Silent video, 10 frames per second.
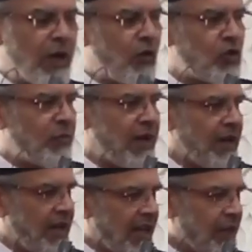my
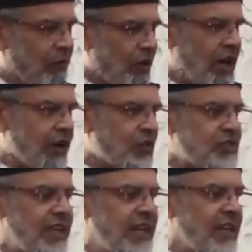khutbah, and I forgot to
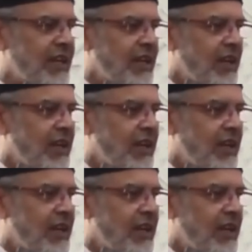say,